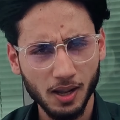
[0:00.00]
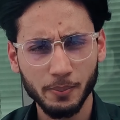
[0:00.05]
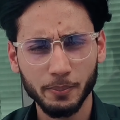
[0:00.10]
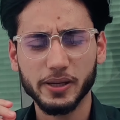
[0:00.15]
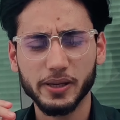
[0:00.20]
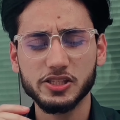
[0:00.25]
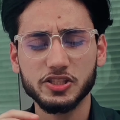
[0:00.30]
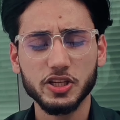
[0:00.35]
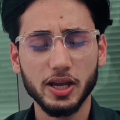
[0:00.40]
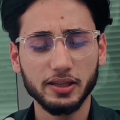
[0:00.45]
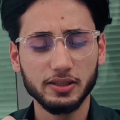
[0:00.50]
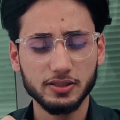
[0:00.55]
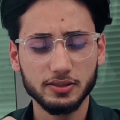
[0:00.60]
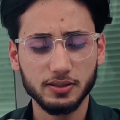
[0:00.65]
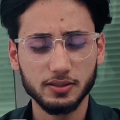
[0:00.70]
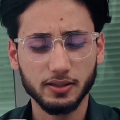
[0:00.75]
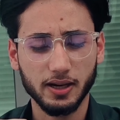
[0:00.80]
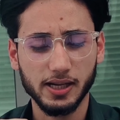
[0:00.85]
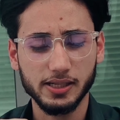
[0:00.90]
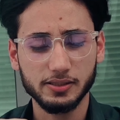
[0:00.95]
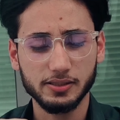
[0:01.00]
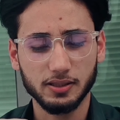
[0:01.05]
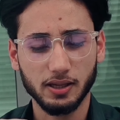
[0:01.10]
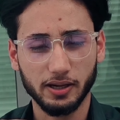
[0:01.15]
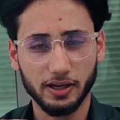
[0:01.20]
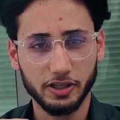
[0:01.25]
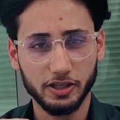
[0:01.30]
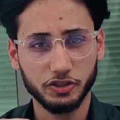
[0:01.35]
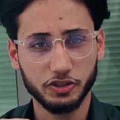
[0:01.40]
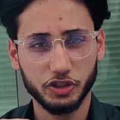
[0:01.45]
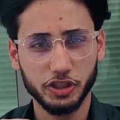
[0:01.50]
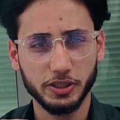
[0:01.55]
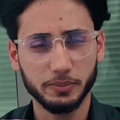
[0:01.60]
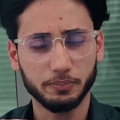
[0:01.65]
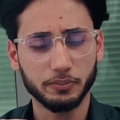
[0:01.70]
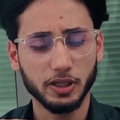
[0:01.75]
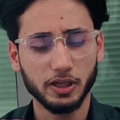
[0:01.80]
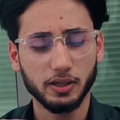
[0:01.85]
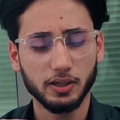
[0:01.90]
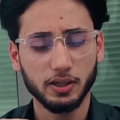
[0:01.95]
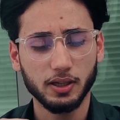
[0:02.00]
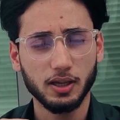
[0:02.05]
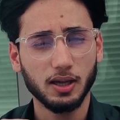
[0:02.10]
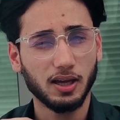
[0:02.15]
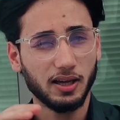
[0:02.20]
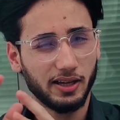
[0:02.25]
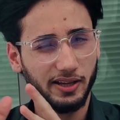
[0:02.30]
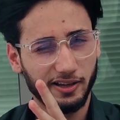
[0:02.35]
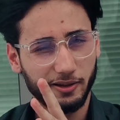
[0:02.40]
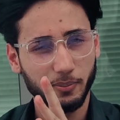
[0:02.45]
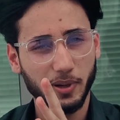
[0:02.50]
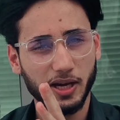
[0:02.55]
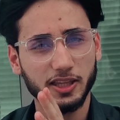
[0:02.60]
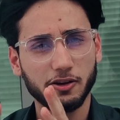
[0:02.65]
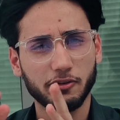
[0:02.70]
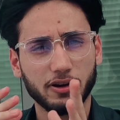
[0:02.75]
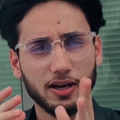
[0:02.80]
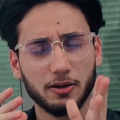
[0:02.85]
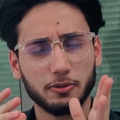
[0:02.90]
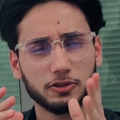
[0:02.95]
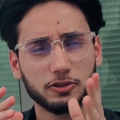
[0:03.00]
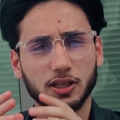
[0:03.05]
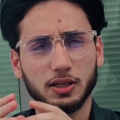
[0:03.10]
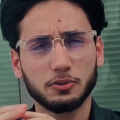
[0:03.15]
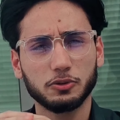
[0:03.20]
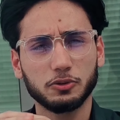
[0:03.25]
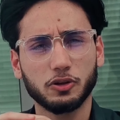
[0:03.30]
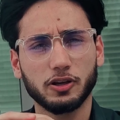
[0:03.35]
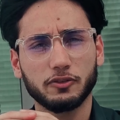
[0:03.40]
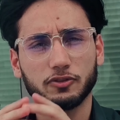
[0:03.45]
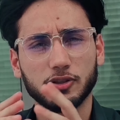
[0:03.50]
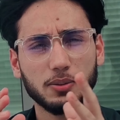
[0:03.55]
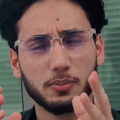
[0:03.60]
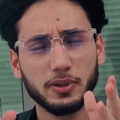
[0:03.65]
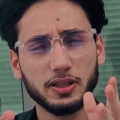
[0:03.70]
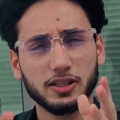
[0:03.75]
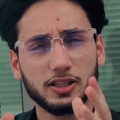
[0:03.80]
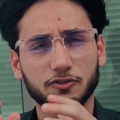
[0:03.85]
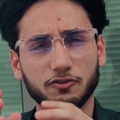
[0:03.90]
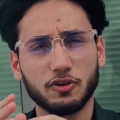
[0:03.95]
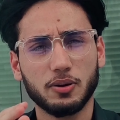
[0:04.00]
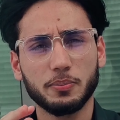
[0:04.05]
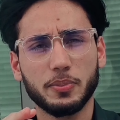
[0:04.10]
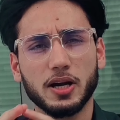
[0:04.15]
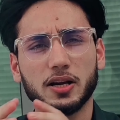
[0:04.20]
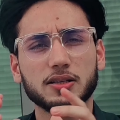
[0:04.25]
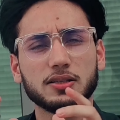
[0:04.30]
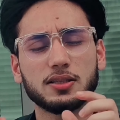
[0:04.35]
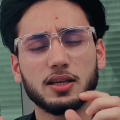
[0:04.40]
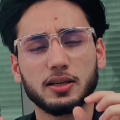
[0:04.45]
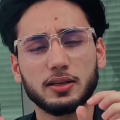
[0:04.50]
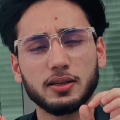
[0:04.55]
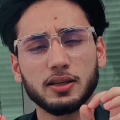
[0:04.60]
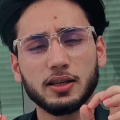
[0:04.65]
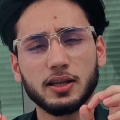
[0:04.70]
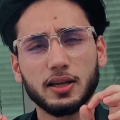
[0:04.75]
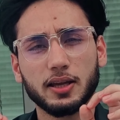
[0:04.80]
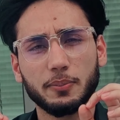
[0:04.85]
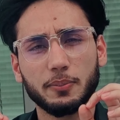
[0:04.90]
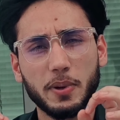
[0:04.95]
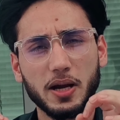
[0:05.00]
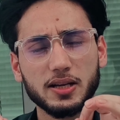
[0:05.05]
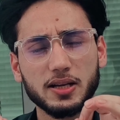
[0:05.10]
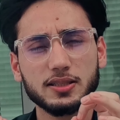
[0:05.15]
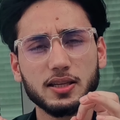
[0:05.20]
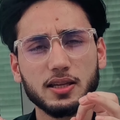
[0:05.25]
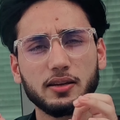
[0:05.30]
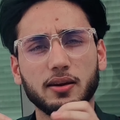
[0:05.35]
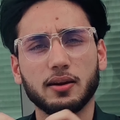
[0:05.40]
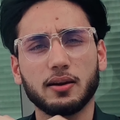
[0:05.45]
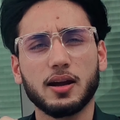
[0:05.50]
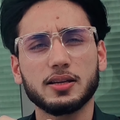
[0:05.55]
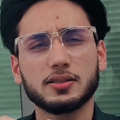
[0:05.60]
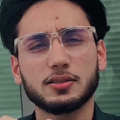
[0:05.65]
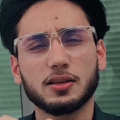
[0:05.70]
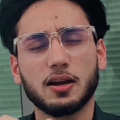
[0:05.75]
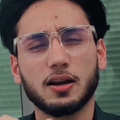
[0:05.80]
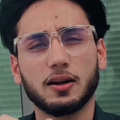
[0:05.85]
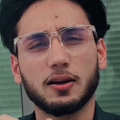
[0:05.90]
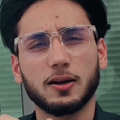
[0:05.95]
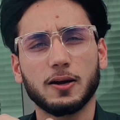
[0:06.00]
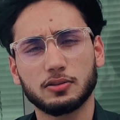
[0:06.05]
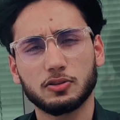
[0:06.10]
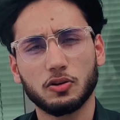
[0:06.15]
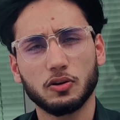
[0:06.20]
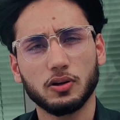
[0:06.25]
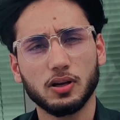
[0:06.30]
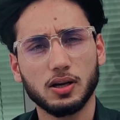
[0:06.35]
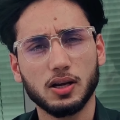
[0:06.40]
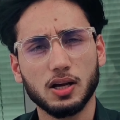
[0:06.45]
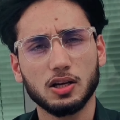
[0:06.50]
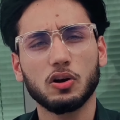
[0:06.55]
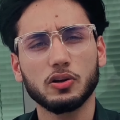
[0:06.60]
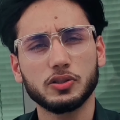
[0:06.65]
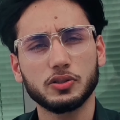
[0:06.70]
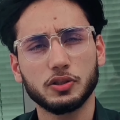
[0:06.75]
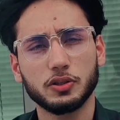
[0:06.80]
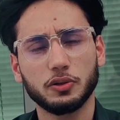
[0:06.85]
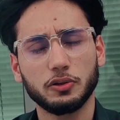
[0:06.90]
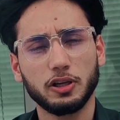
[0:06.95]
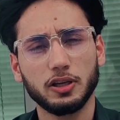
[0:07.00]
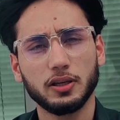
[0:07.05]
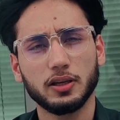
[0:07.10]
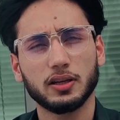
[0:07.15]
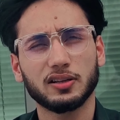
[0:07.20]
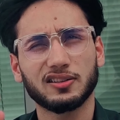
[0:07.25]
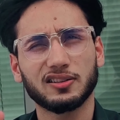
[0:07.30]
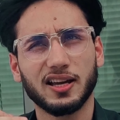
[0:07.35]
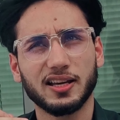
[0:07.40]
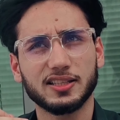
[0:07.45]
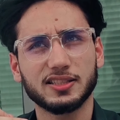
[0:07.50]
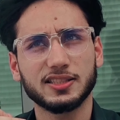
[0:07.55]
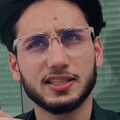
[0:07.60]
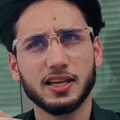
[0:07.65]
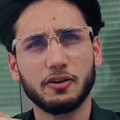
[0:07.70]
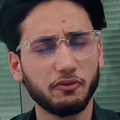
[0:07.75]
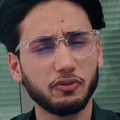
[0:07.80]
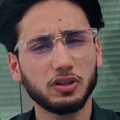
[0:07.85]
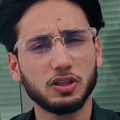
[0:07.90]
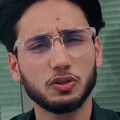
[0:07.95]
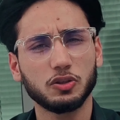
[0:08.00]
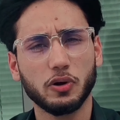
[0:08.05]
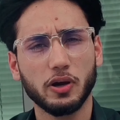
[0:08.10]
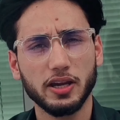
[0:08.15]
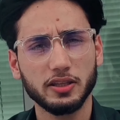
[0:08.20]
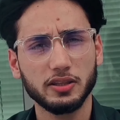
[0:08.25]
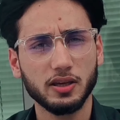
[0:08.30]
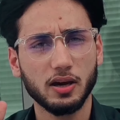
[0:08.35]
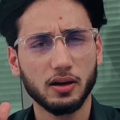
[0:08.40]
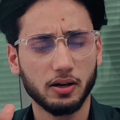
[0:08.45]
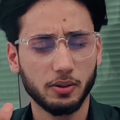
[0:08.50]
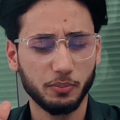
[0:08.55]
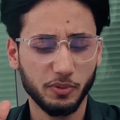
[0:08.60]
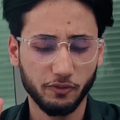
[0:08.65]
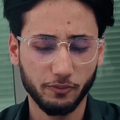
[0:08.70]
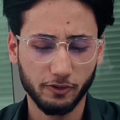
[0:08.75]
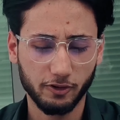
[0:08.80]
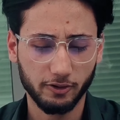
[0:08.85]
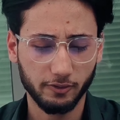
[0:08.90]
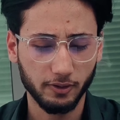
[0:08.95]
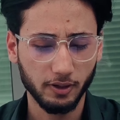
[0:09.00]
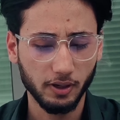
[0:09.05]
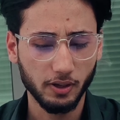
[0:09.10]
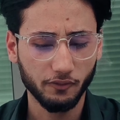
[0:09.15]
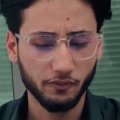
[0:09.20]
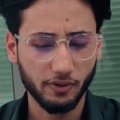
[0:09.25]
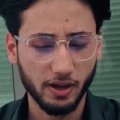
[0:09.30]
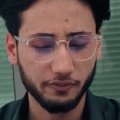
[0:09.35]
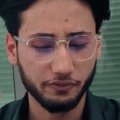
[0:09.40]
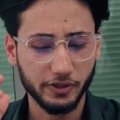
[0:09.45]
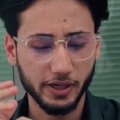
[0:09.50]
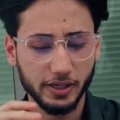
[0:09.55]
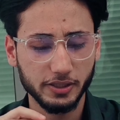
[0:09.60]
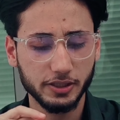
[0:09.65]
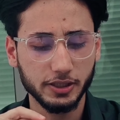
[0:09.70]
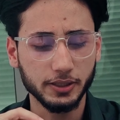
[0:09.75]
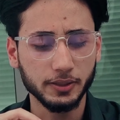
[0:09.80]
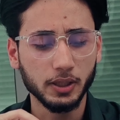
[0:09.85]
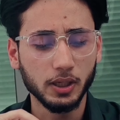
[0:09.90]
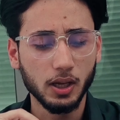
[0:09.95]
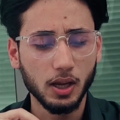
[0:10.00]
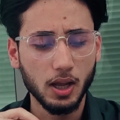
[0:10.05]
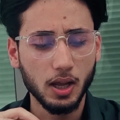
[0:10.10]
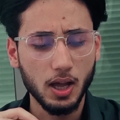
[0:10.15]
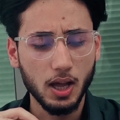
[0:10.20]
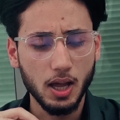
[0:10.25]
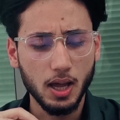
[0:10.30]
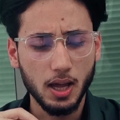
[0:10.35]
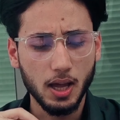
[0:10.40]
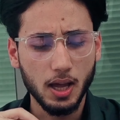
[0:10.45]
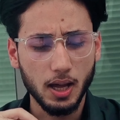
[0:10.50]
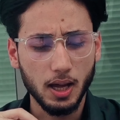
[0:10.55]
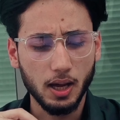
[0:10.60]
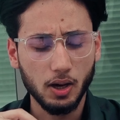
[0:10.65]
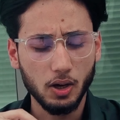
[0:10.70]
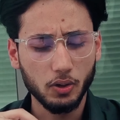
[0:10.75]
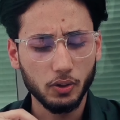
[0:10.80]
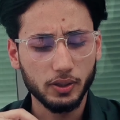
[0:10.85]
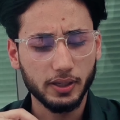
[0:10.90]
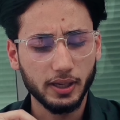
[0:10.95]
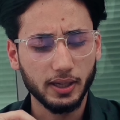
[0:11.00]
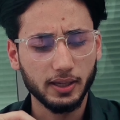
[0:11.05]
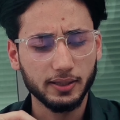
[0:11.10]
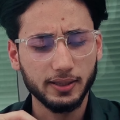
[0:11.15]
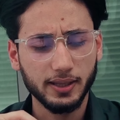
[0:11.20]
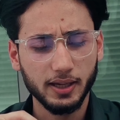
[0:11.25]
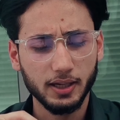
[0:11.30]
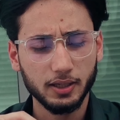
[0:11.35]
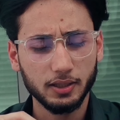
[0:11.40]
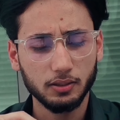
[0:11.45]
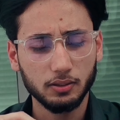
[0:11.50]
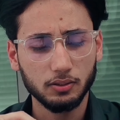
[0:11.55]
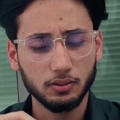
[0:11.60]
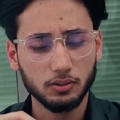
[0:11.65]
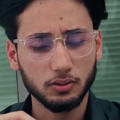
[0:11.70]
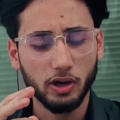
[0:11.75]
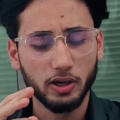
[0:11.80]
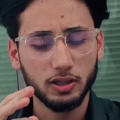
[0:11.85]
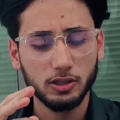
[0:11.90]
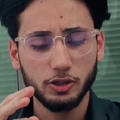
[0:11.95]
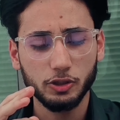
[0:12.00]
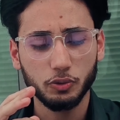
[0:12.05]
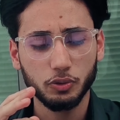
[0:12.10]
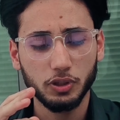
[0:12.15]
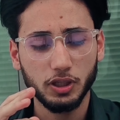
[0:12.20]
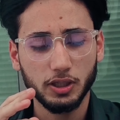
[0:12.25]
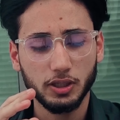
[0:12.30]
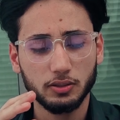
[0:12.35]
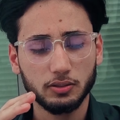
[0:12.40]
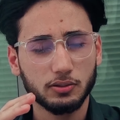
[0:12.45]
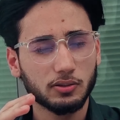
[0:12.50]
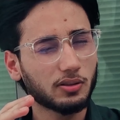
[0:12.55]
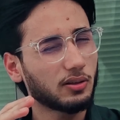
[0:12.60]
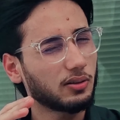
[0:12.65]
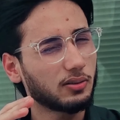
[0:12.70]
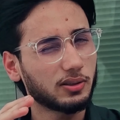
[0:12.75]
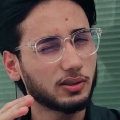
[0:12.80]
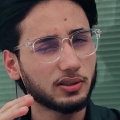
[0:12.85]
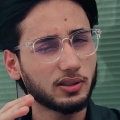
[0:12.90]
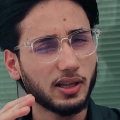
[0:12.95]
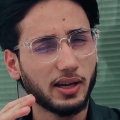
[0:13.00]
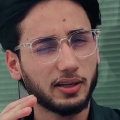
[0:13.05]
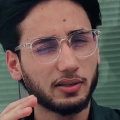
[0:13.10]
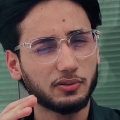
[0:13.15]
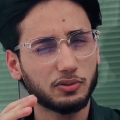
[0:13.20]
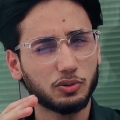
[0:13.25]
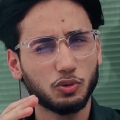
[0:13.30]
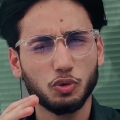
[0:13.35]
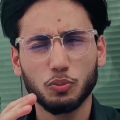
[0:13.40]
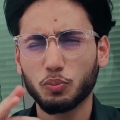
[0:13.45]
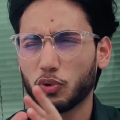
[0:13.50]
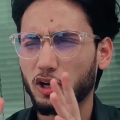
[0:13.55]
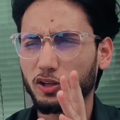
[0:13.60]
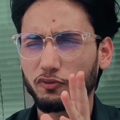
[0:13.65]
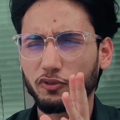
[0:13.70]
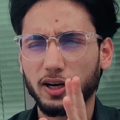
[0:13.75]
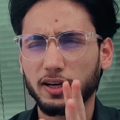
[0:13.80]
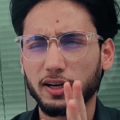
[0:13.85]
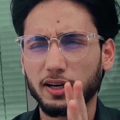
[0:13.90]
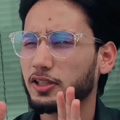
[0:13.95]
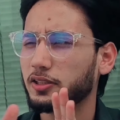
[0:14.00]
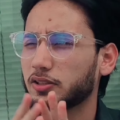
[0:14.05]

But Chinese rice are cheap. By the way, I'm telling you, if somebody is from Pakistan, Pakistani rice are gonna cost you here like 70 to 80 RMB for 5 kg. Okay, then oil you need like 2.5